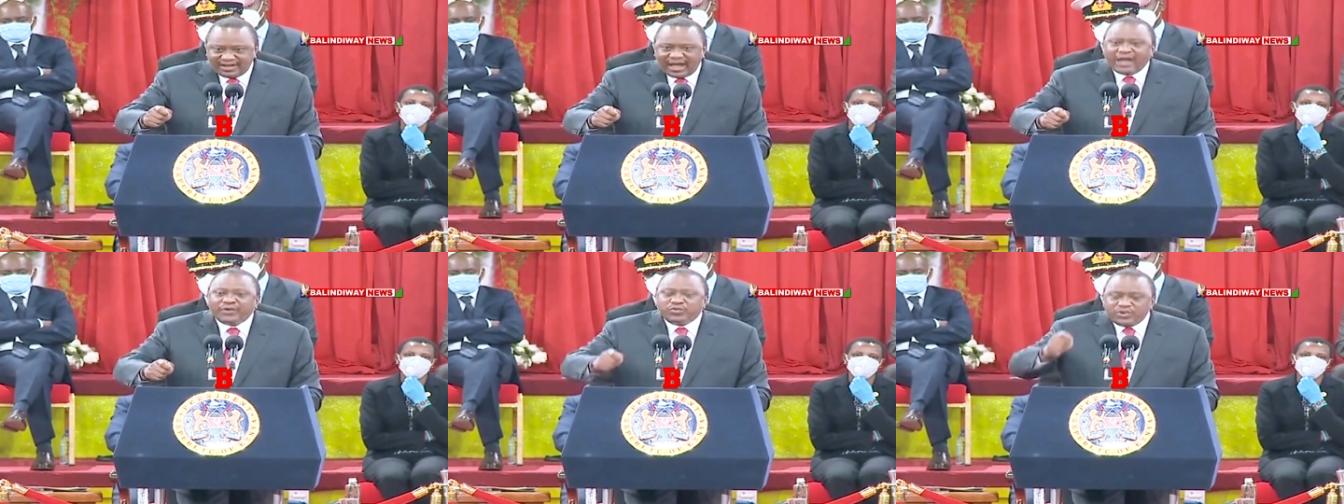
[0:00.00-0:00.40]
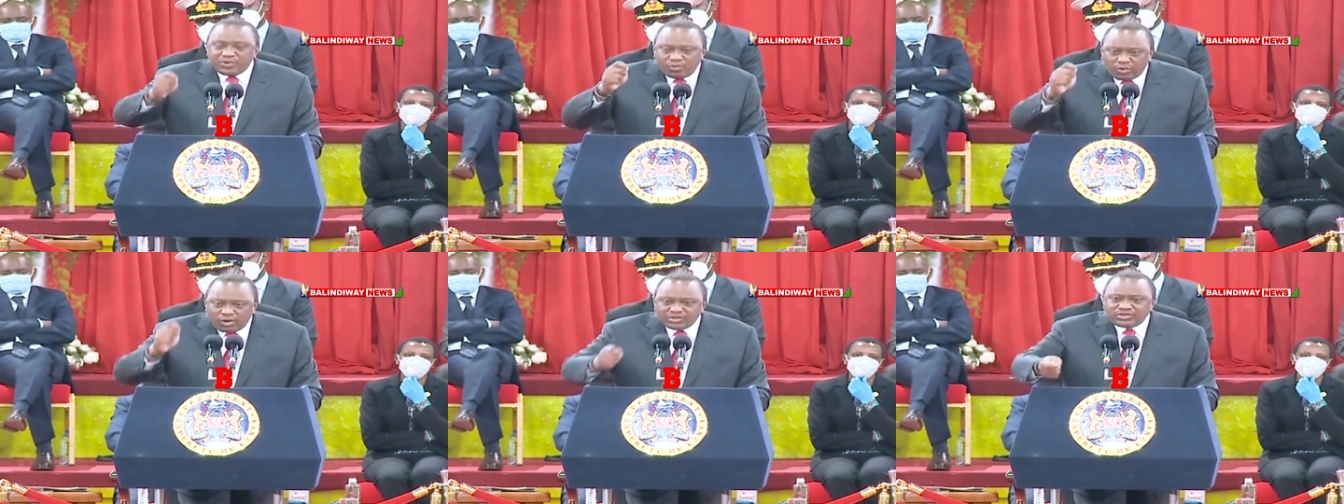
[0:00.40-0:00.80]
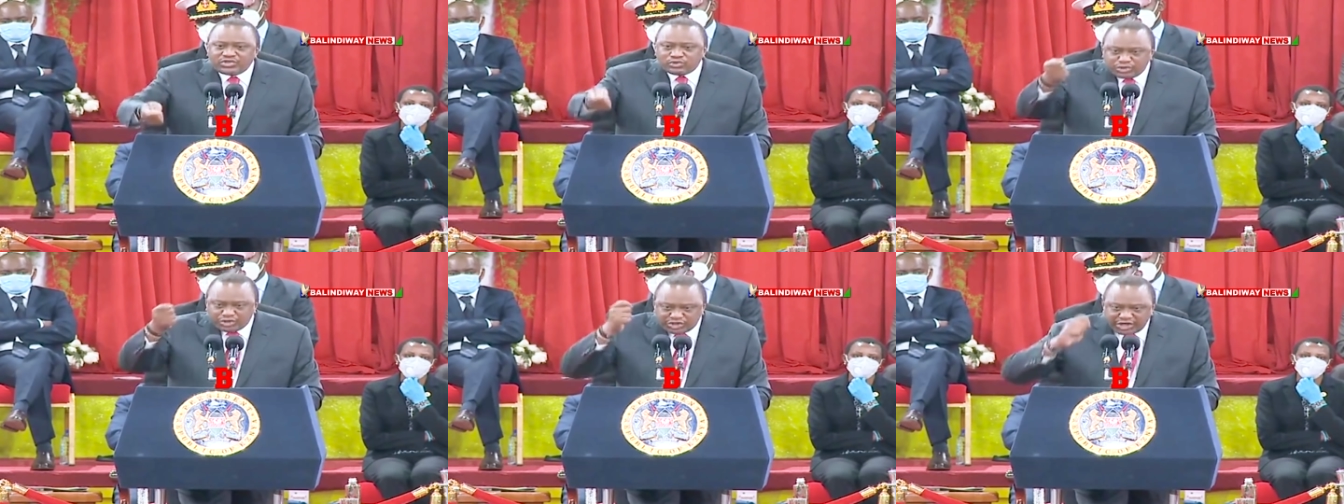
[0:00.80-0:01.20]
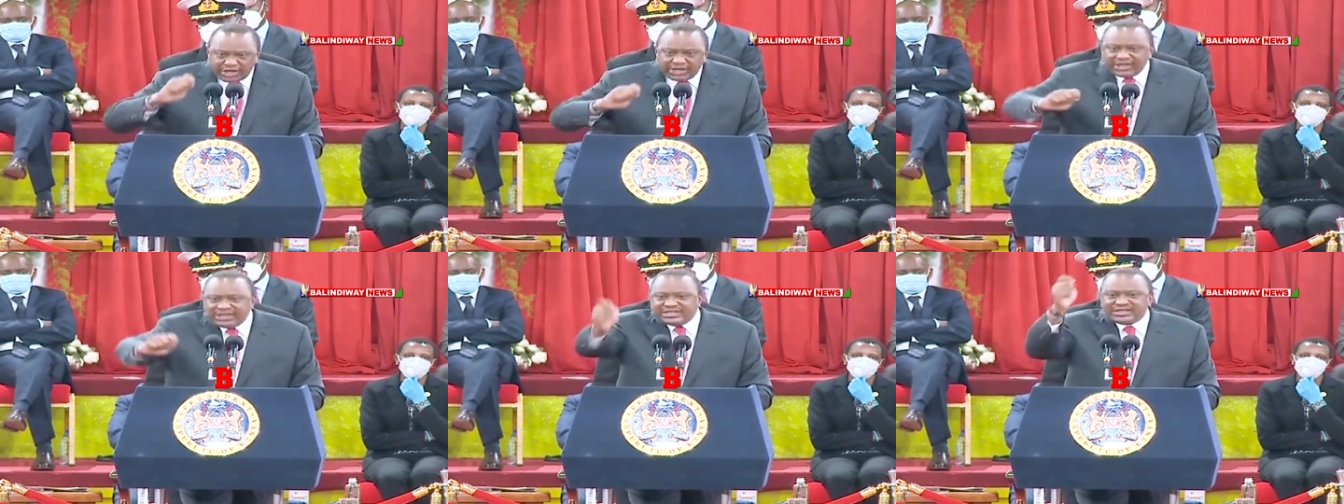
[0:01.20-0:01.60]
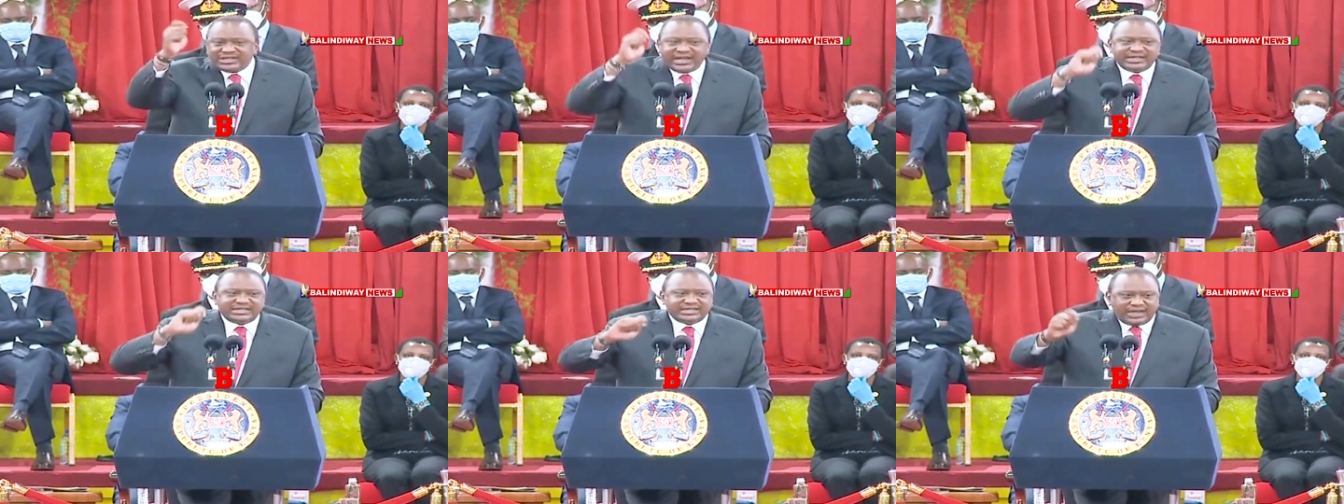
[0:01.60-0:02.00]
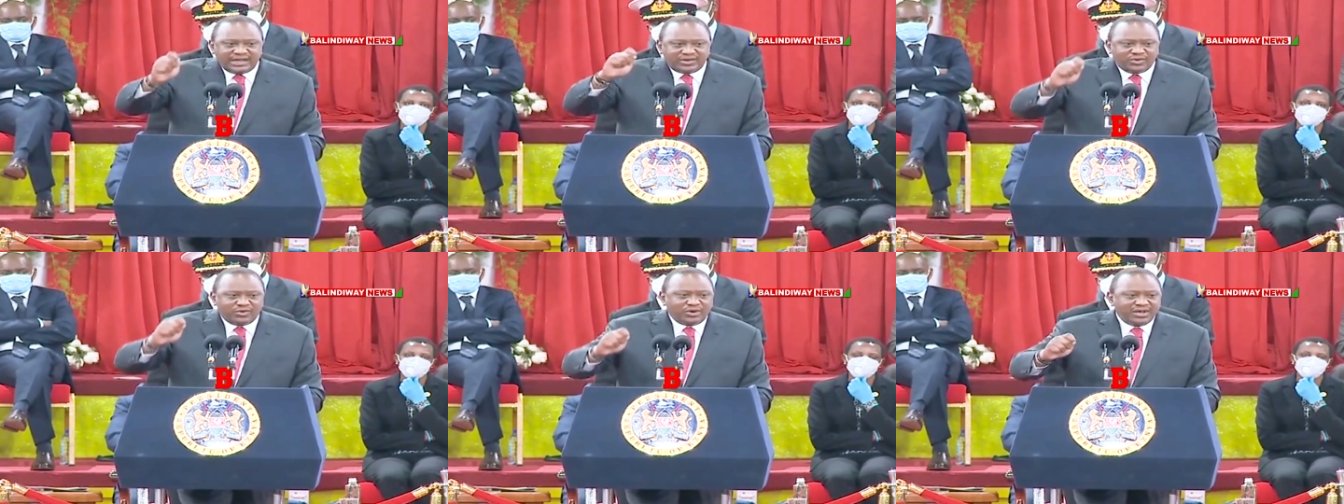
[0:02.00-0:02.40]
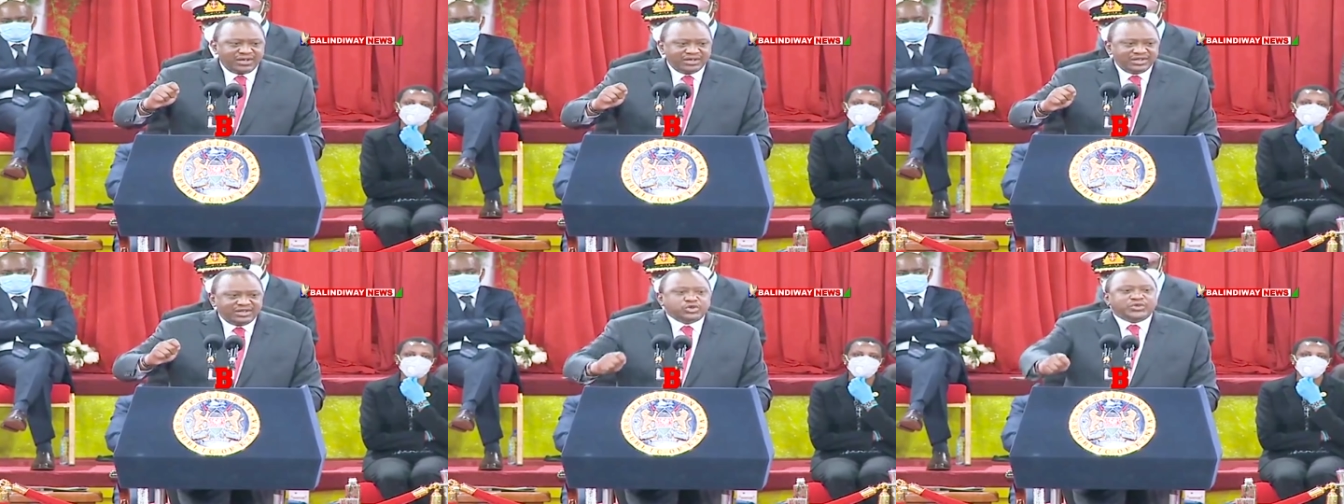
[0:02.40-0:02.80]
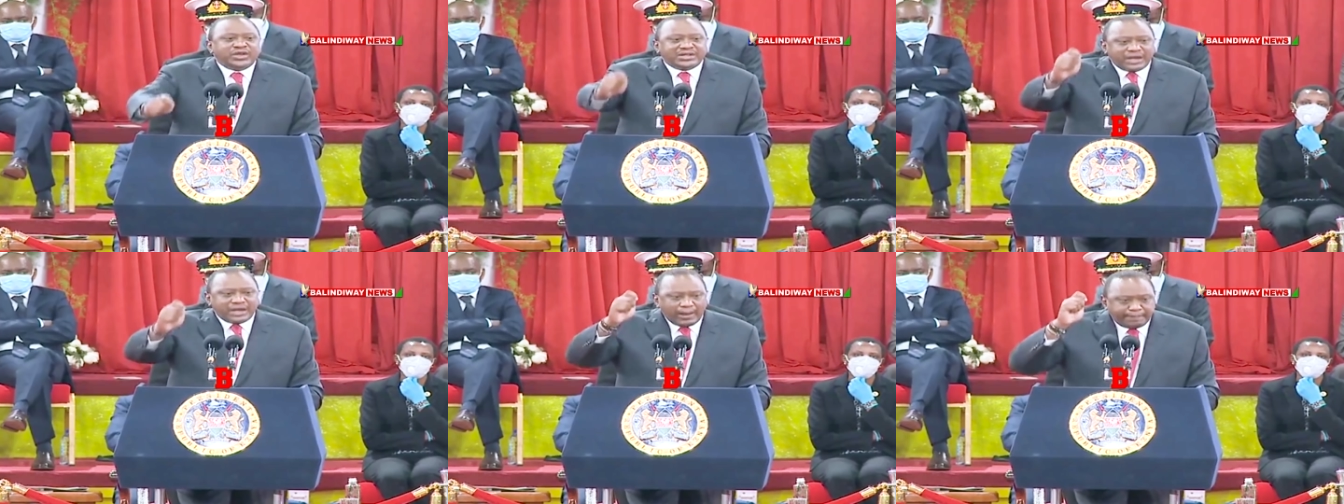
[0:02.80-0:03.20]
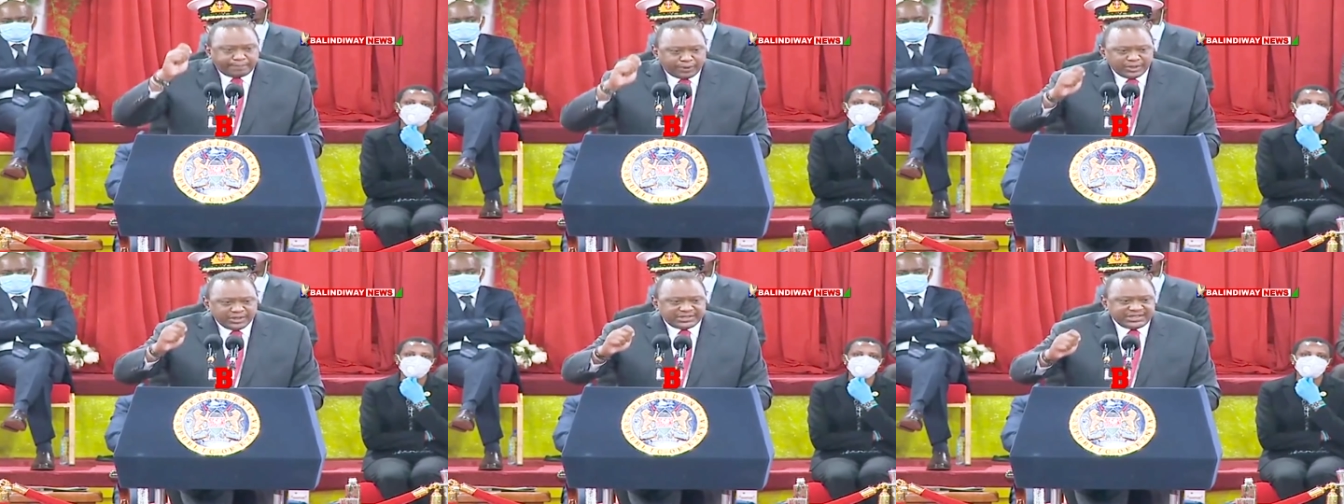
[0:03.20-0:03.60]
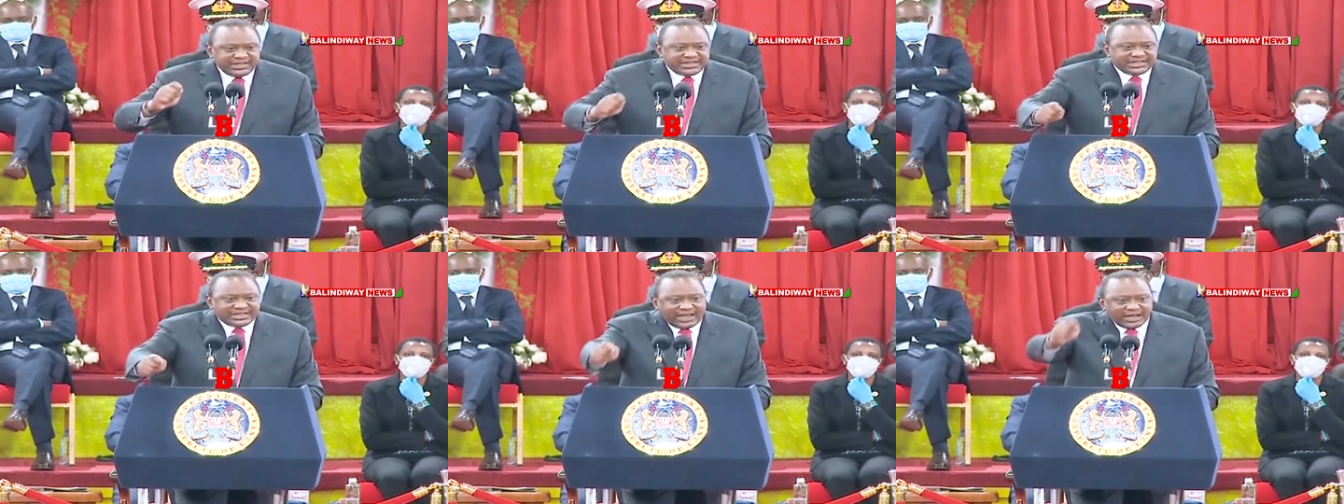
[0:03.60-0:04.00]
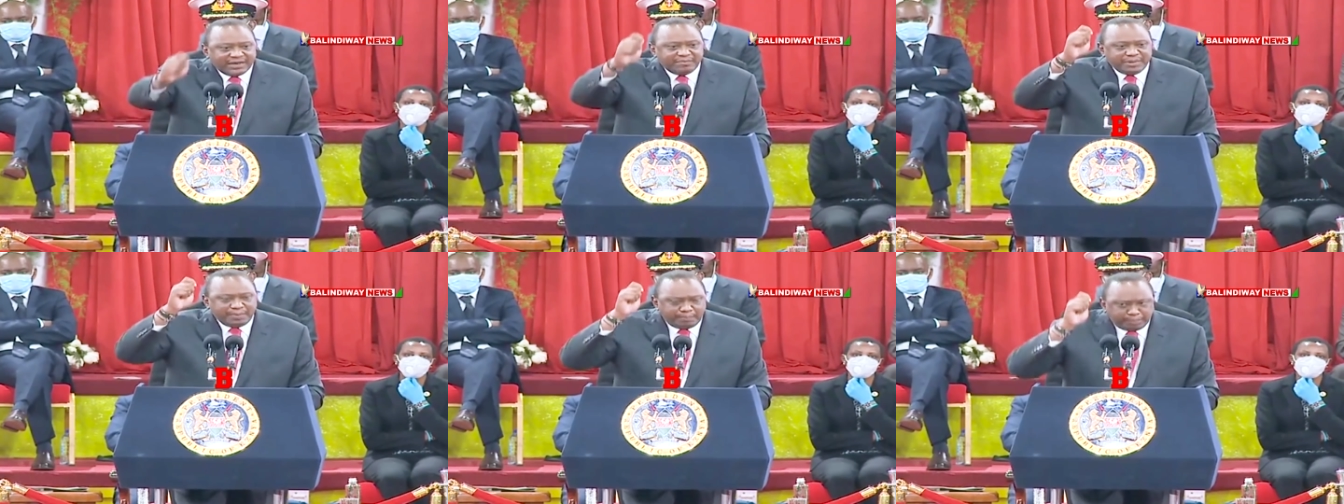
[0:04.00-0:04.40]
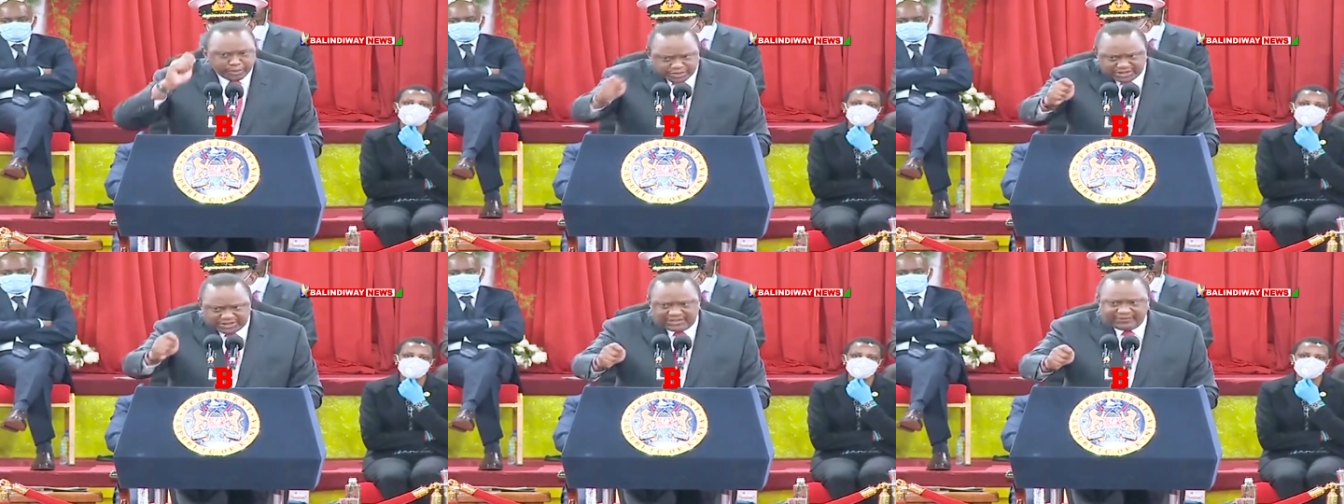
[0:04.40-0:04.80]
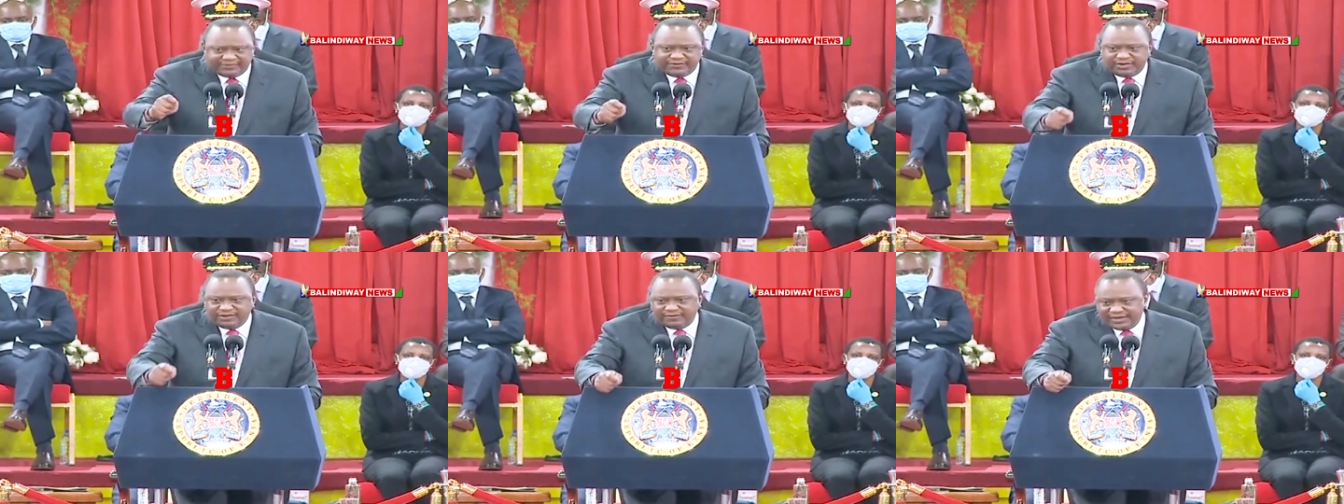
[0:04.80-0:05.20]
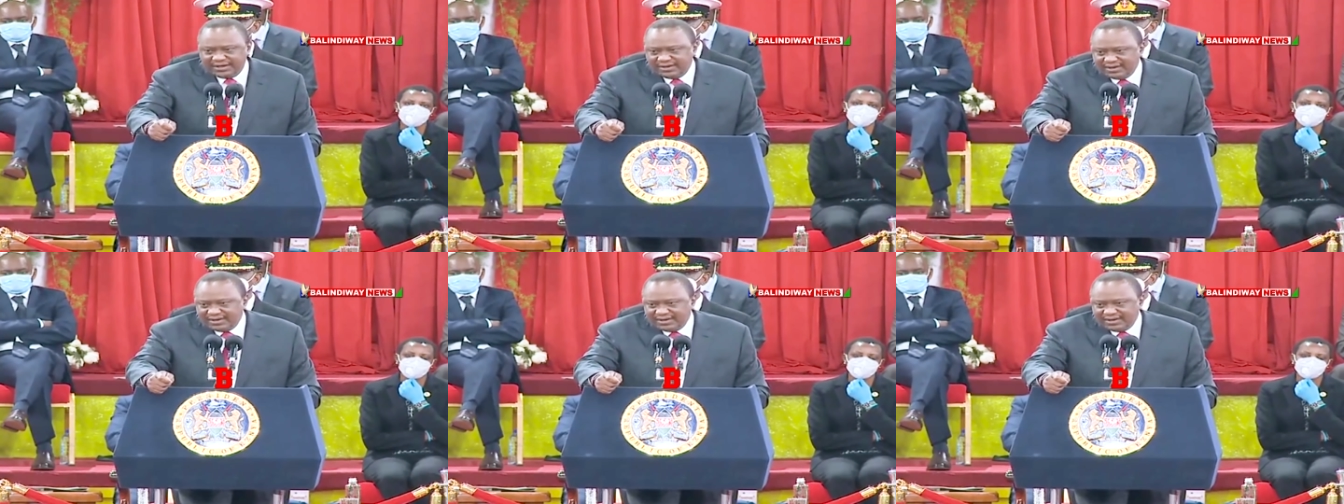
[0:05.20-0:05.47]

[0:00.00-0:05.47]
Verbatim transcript: And we want to change that cycle so that our politics can be positive driven.